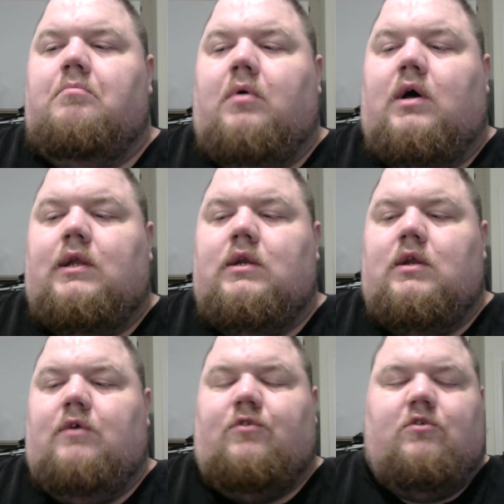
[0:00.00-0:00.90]
But
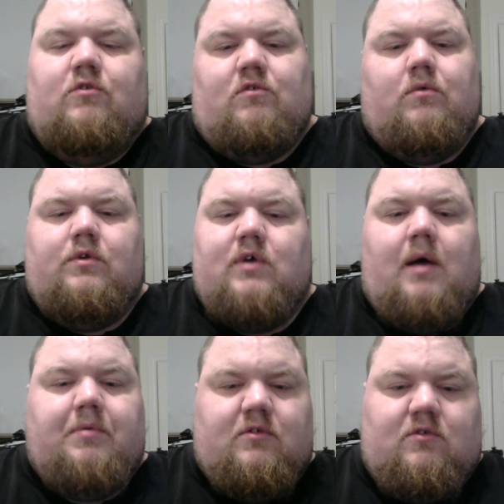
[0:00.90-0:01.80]
if you're just throwing
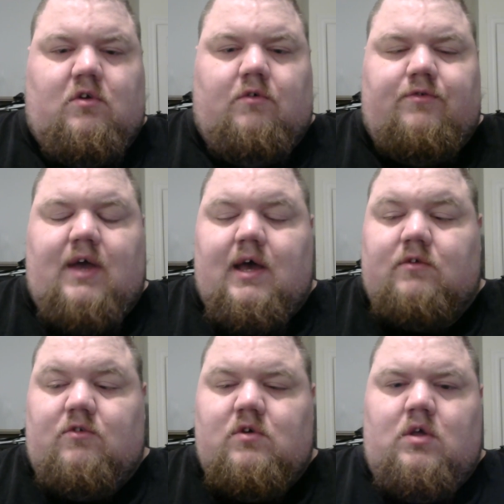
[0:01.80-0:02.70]
toppings to go
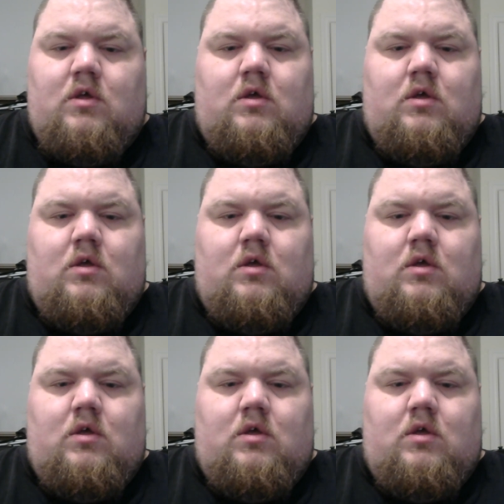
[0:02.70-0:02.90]
fast,